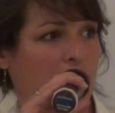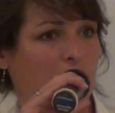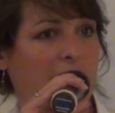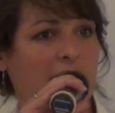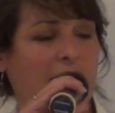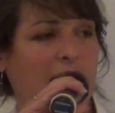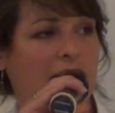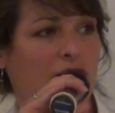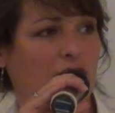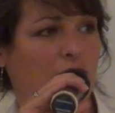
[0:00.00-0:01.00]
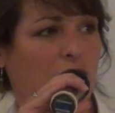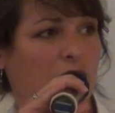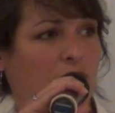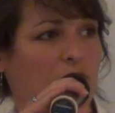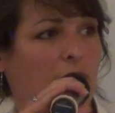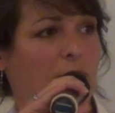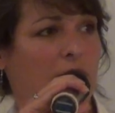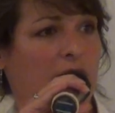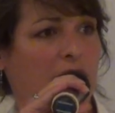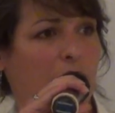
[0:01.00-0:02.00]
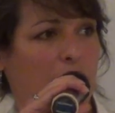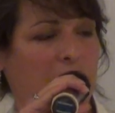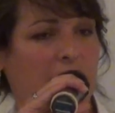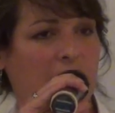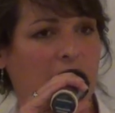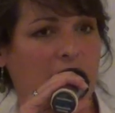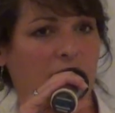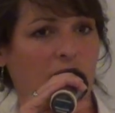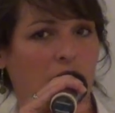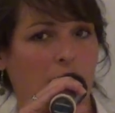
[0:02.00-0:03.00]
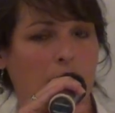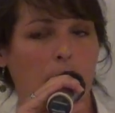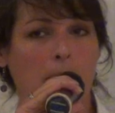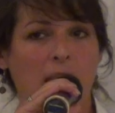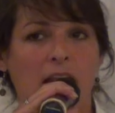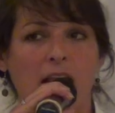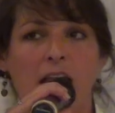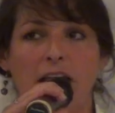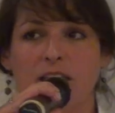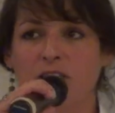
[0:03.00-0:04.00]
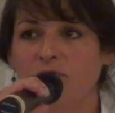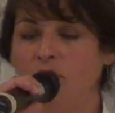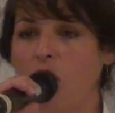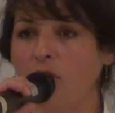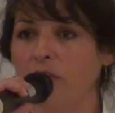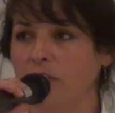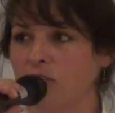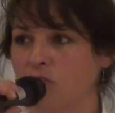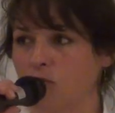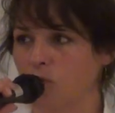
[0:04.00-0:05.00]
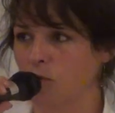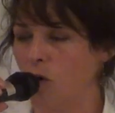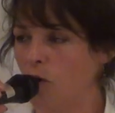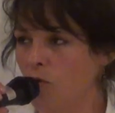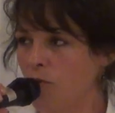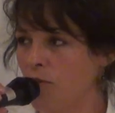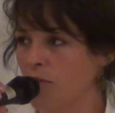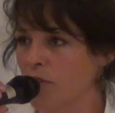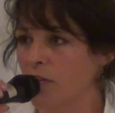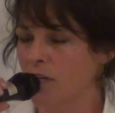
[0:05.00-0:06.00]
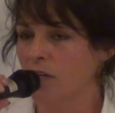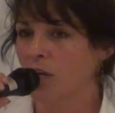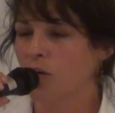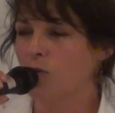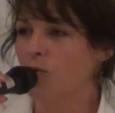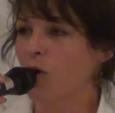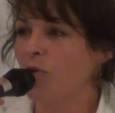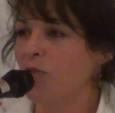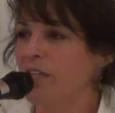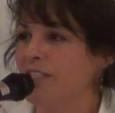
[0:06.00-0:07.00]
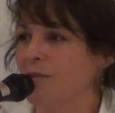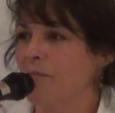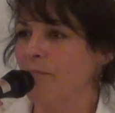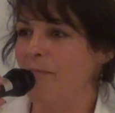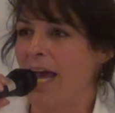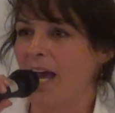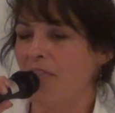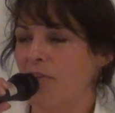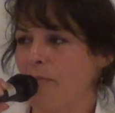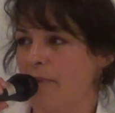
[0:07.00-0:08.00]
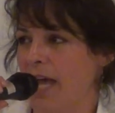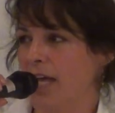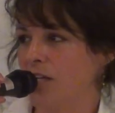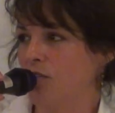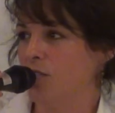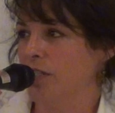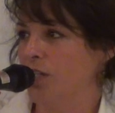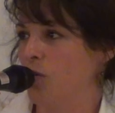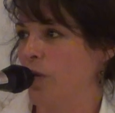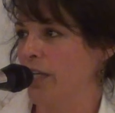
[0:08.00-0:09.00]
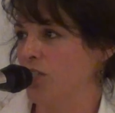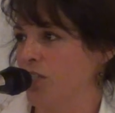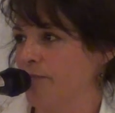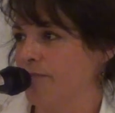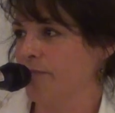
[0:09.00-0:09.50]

We need to do something completely different. And as far as growth, Growth is a mathematical equation.